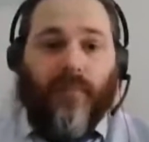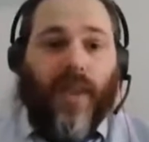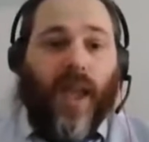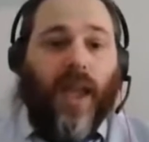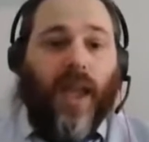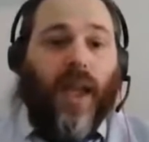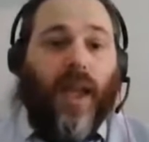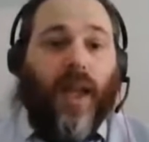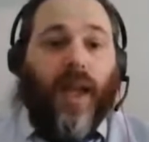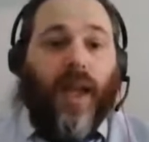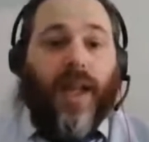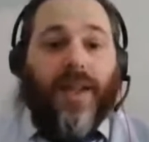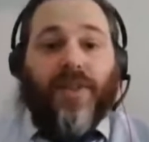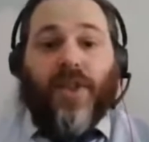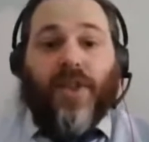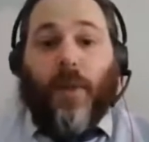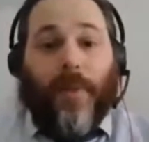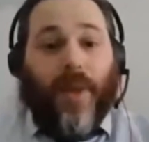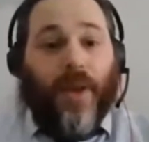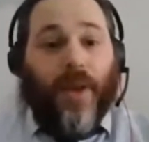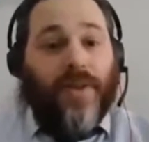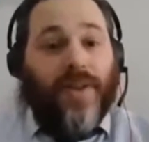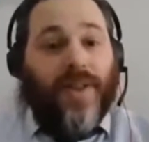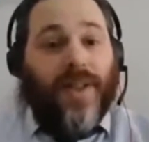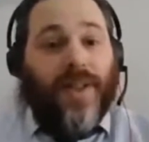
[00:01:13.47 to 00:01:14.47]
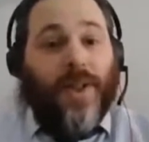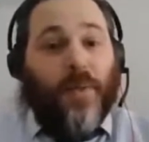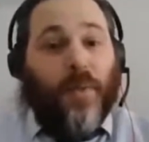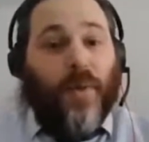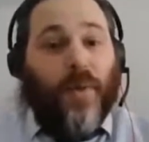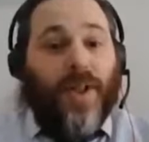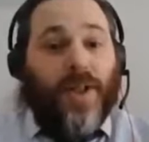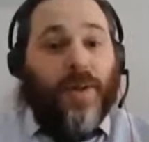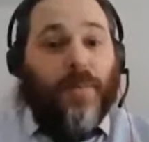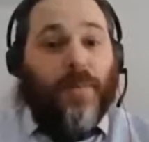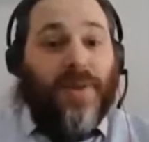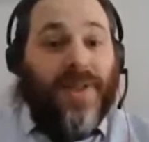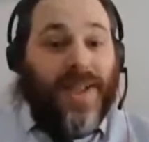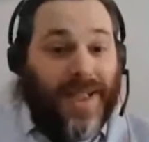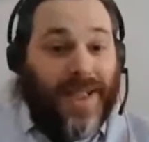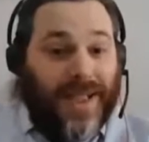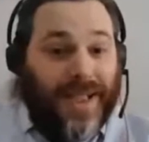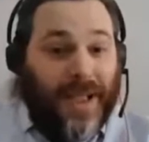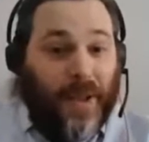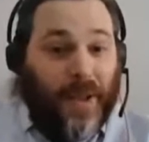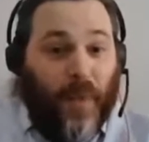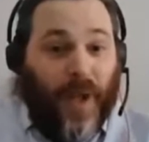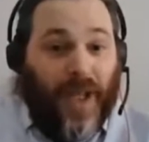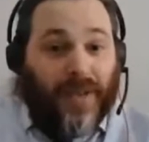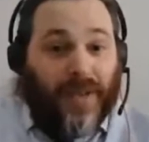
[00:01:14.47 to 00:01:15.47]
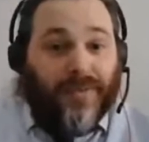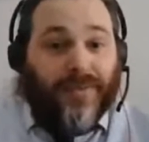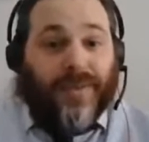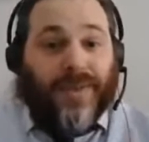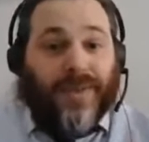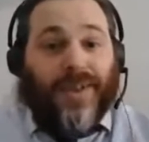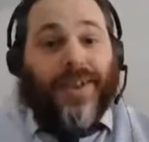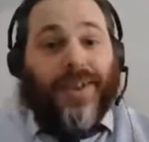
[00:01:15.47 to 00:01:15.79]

And some of those things worked particularly well,